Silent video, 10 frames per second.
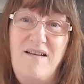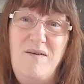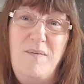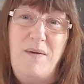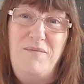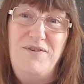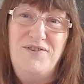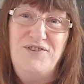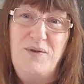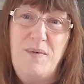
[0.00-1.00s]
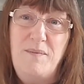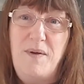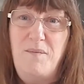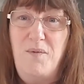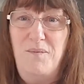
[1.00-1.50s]
I remember in the summer,
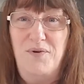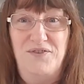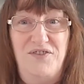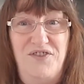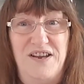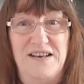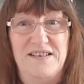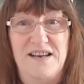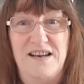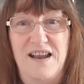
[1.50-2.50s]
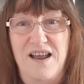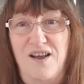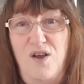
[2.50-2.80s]
my mum putting things in